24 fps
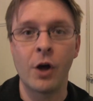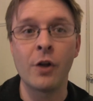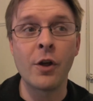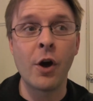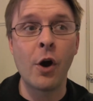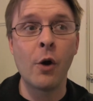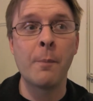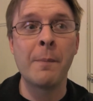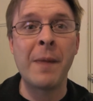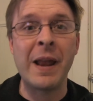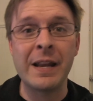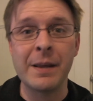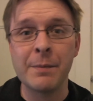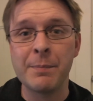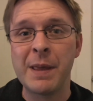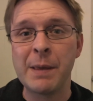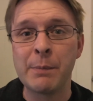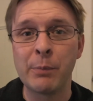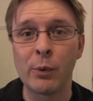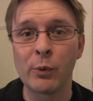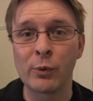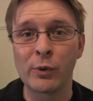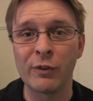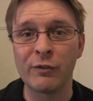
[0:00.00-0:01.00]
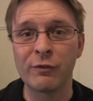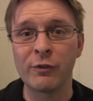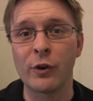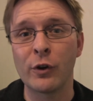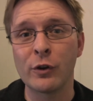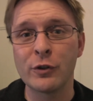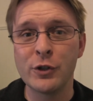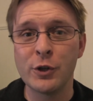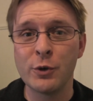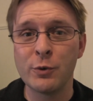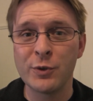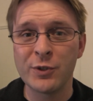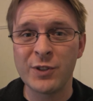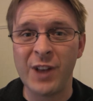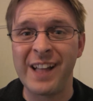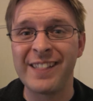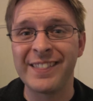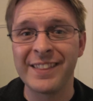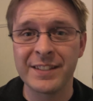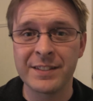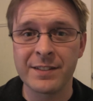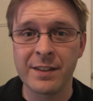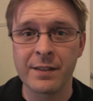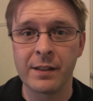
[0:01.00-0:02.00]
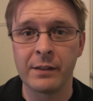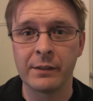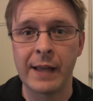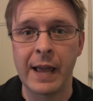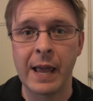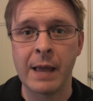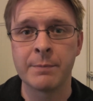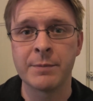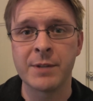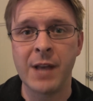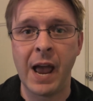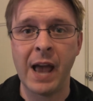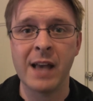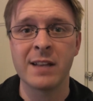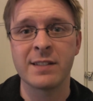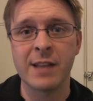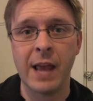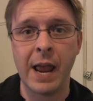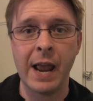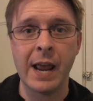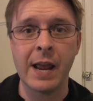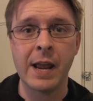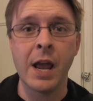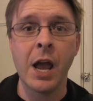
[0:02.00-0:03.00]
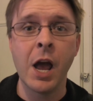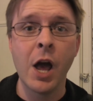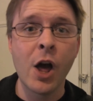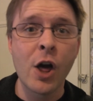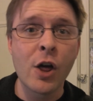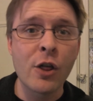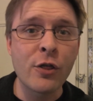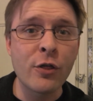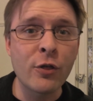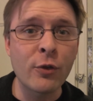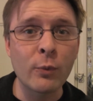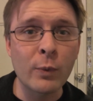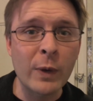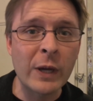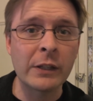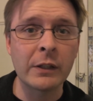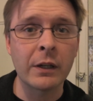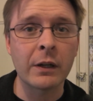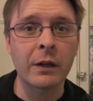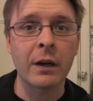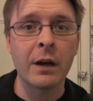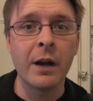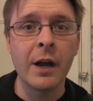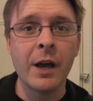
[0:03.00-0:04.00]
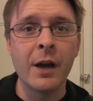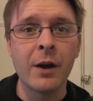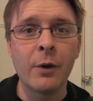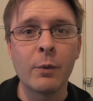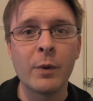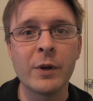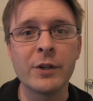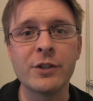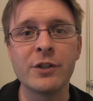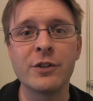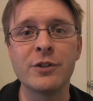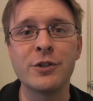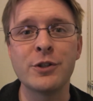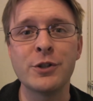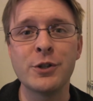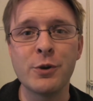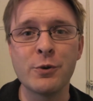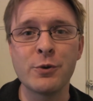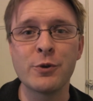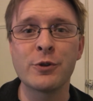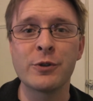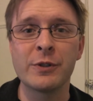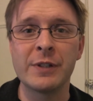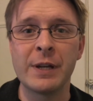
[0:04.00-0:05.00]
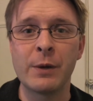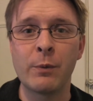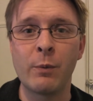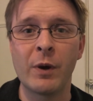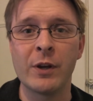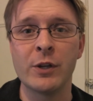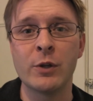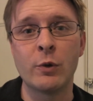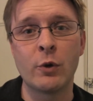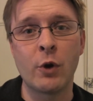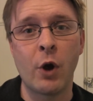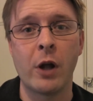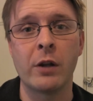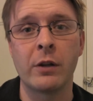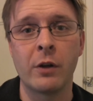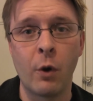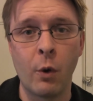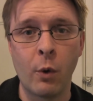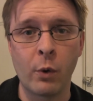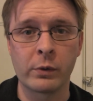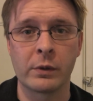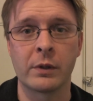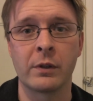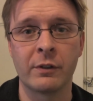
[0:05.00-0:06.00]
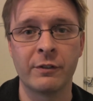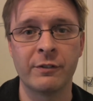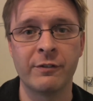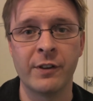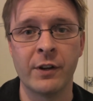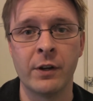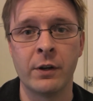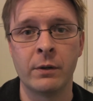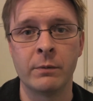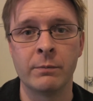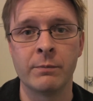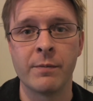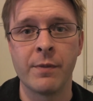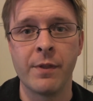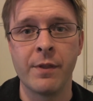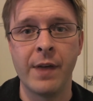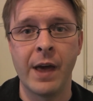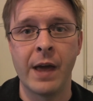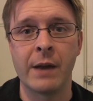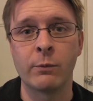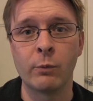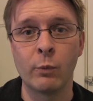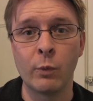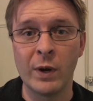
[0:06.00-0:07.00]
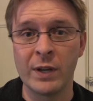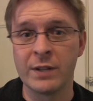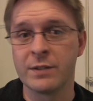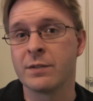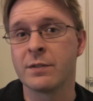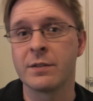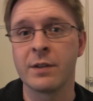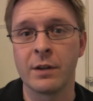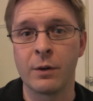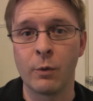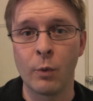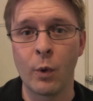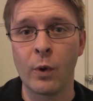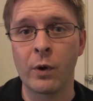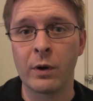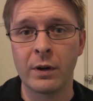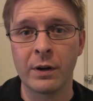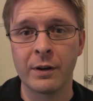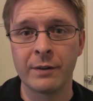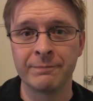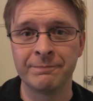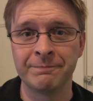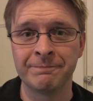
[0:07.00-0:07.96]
Although many people refer to Silence of the Lambs as a thriller, which is usually what you call a horror film that wins an award.